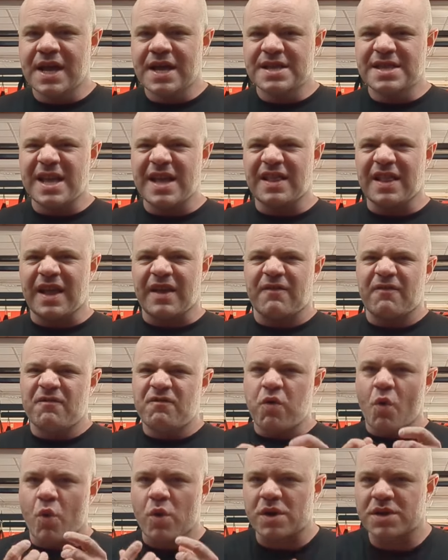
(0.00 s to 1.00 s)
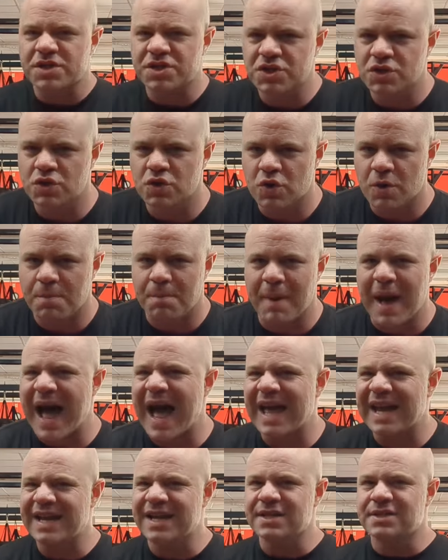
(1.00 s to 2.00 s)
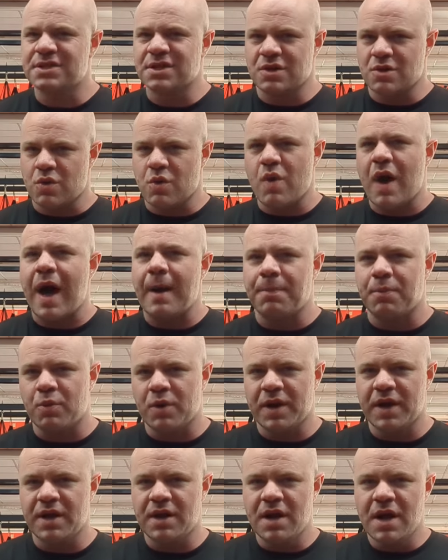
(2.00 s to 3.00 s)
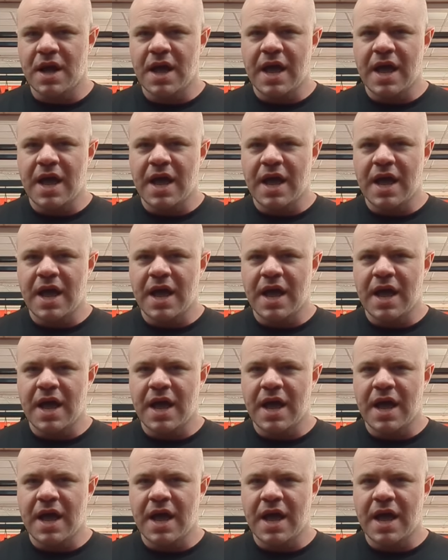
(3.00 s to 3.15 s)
that like force your body to cooperate